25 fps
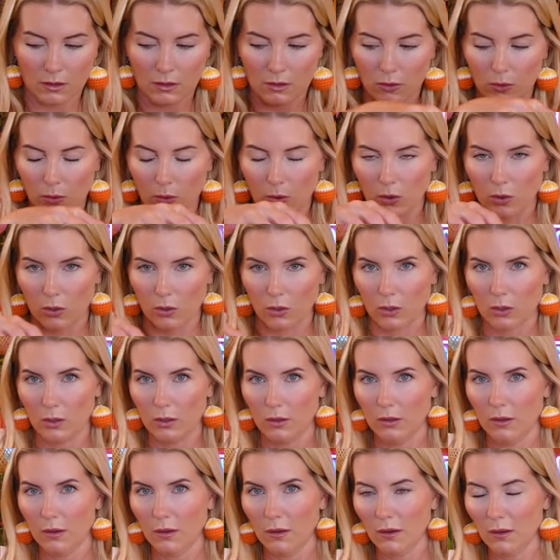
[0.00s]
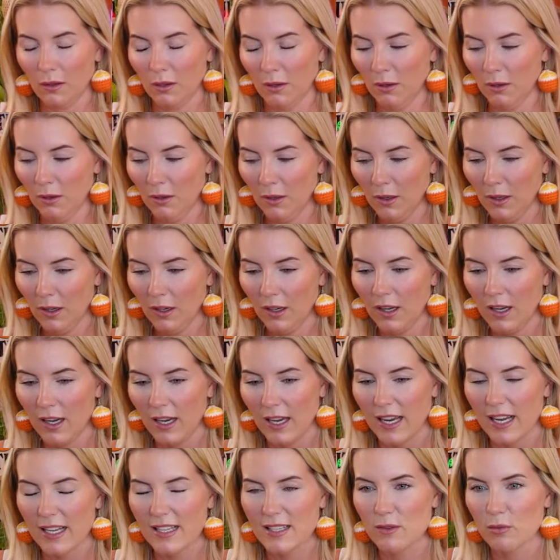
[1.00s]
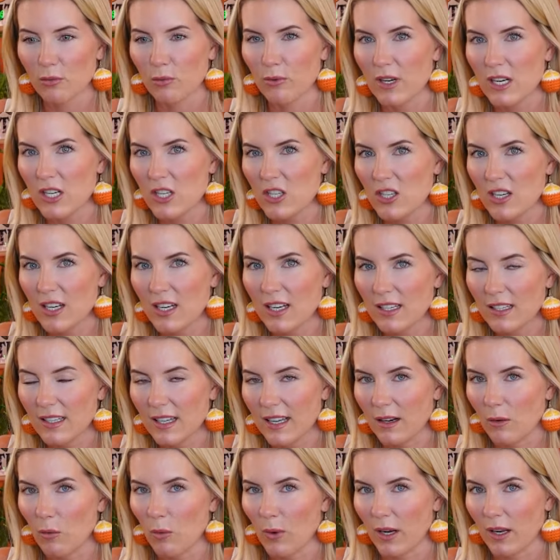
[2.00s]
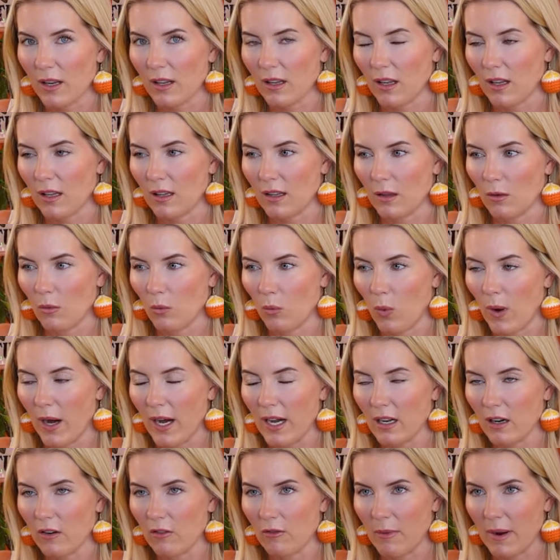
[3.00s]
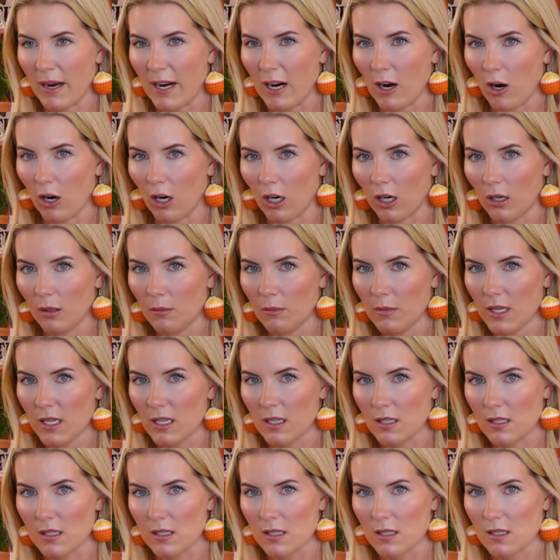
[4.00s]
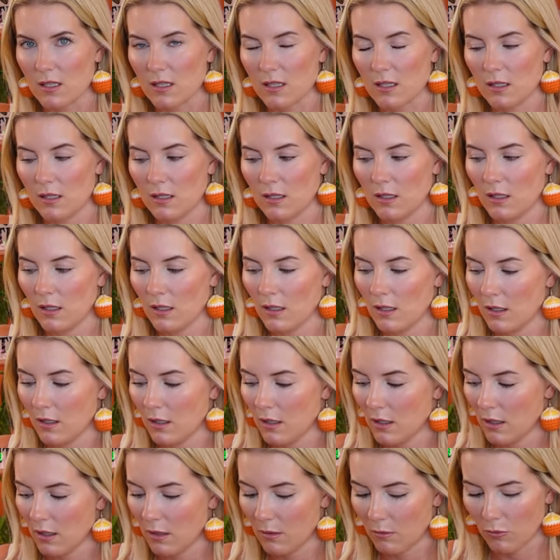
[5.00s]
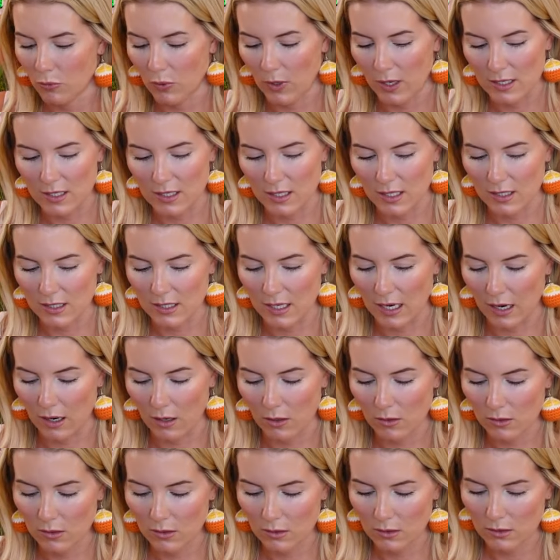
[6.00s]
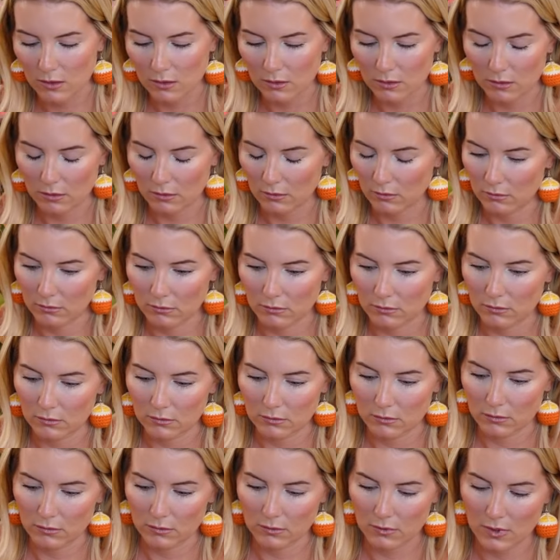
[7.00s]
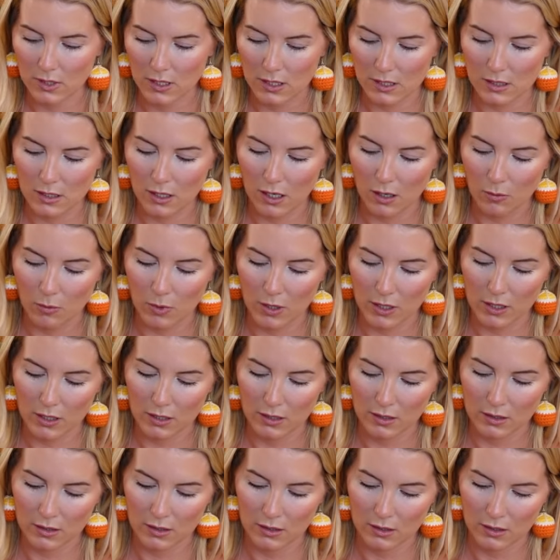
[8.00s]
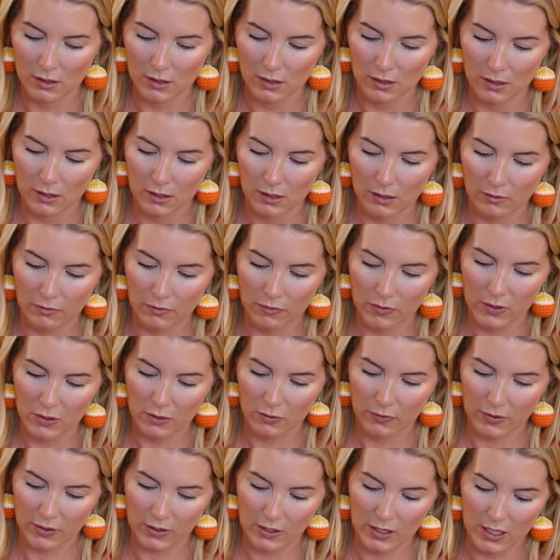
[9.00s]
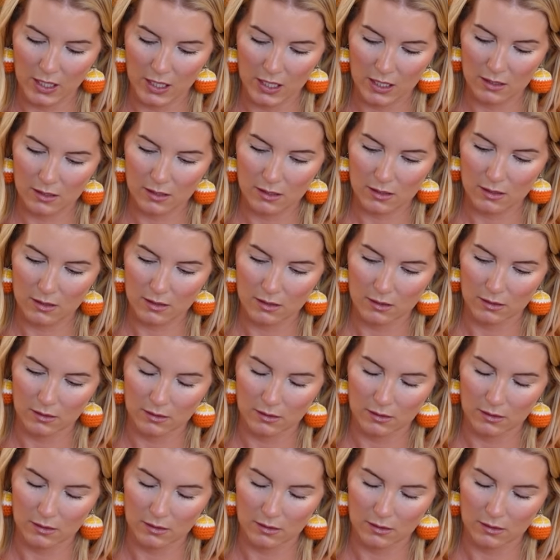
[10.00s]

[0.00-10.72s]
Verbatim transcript: Oh. It's reaching and like when the weight of my arm is pressing down, does not want to feel very nice.